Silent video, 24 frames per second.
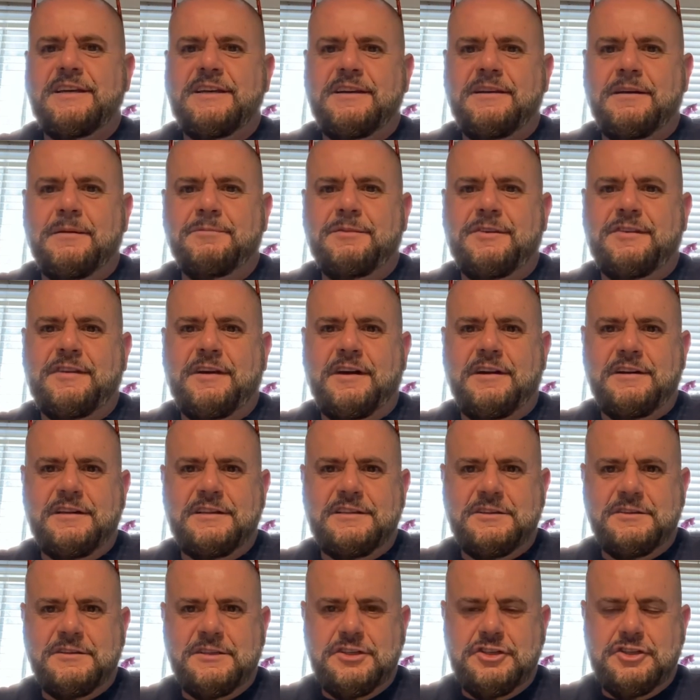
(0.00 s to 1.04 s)
starting
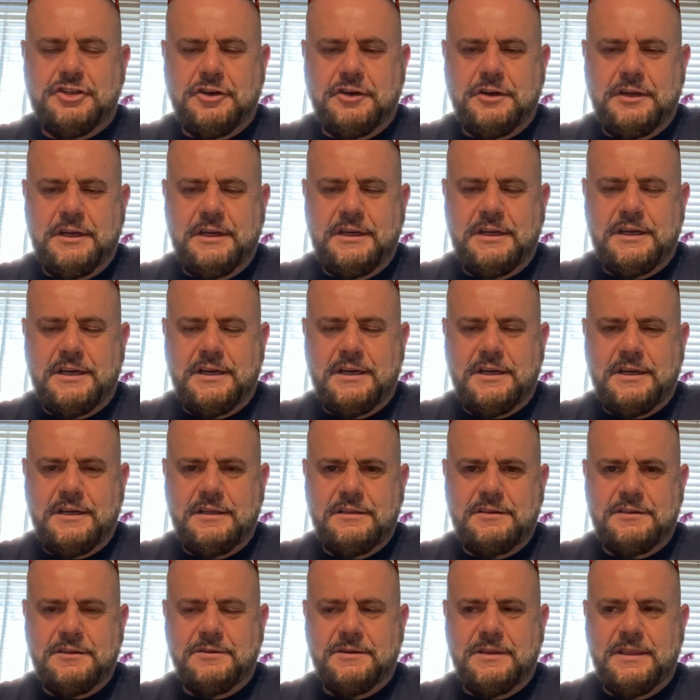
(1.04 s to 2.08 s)
to enjoy
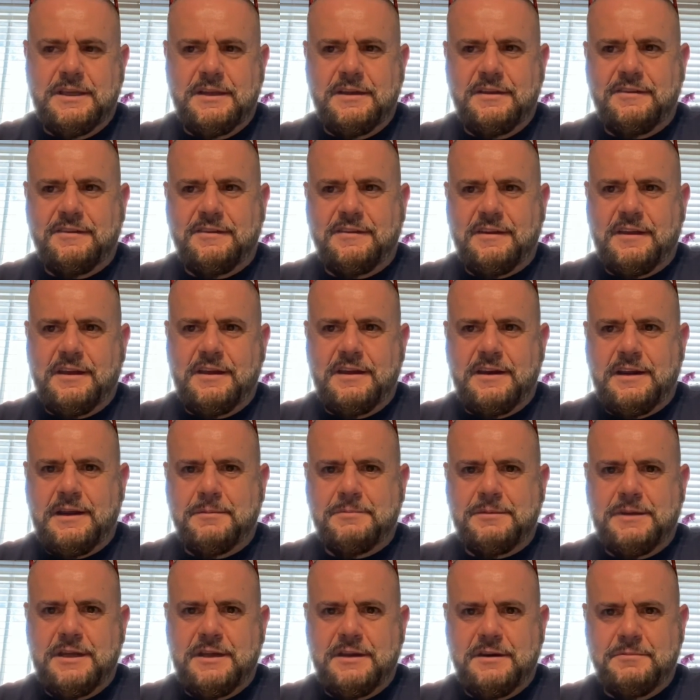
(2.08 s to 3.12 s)
doing this, and
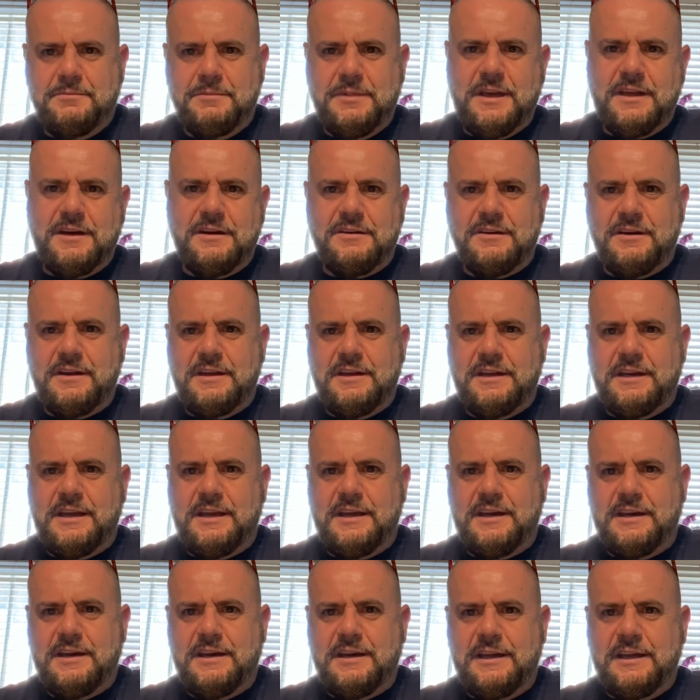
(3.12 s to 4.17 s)
I'm getting better at
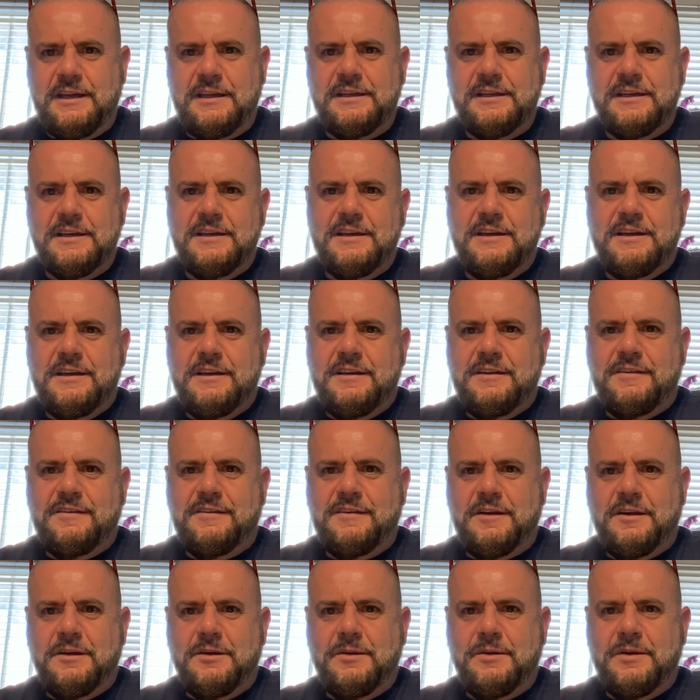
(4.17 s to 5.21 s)
editing.
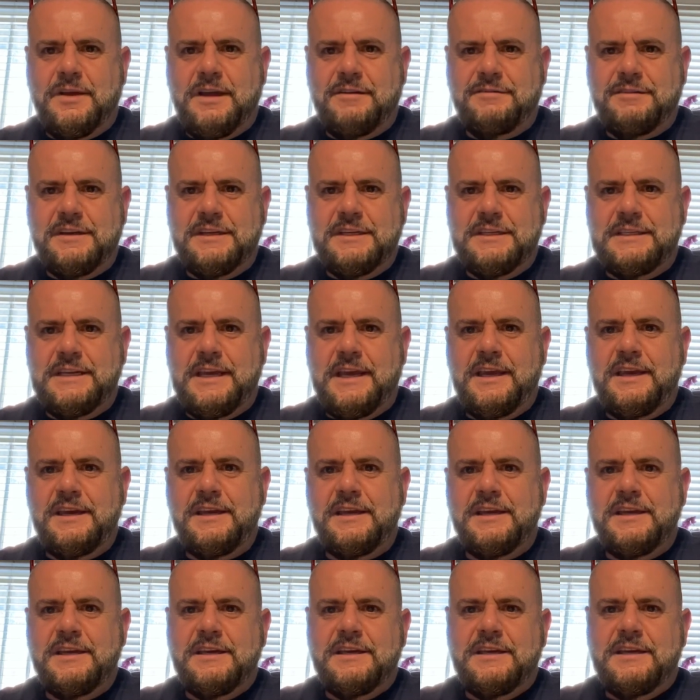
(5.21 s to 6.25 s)
So have a good
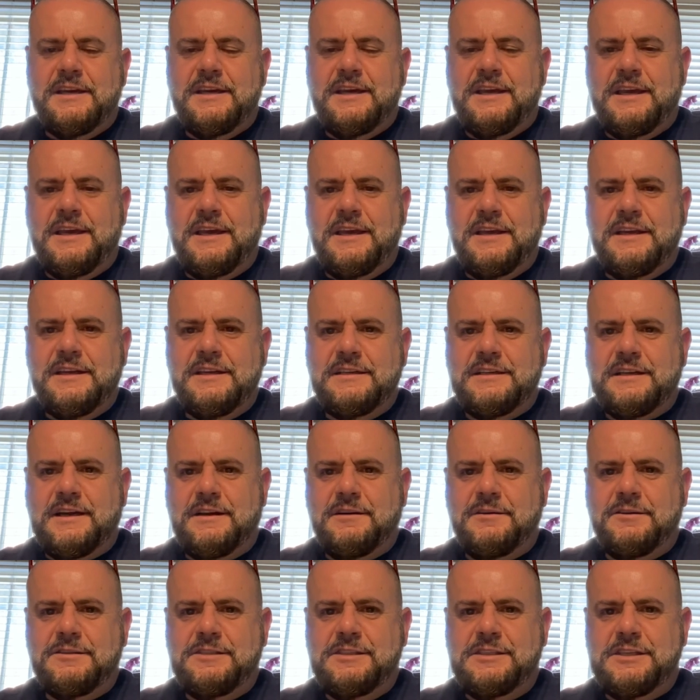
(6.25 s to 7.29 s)
day, and
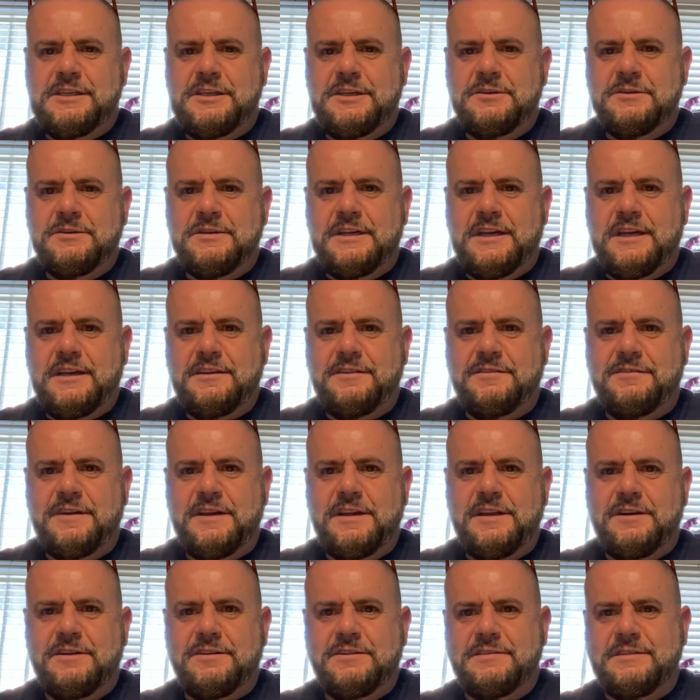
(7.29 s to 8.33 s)
I will see you in the next
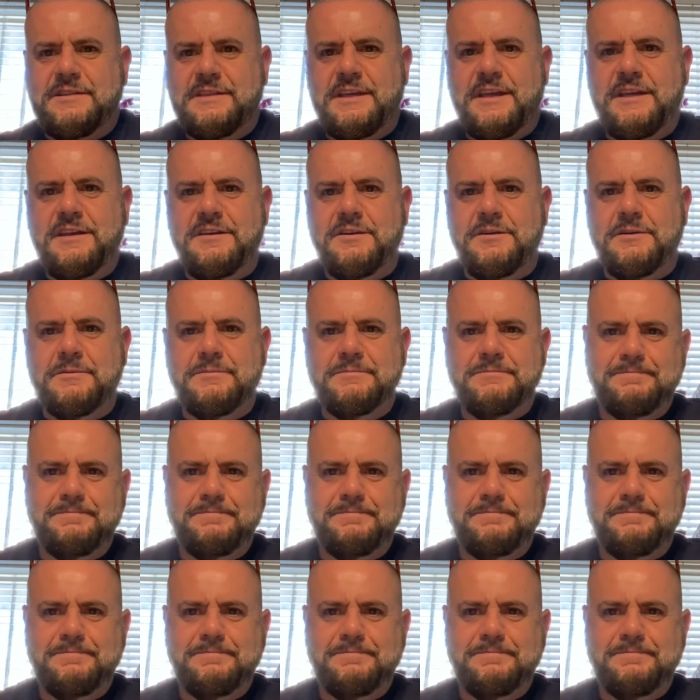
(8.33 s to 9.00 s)
video. Thank you.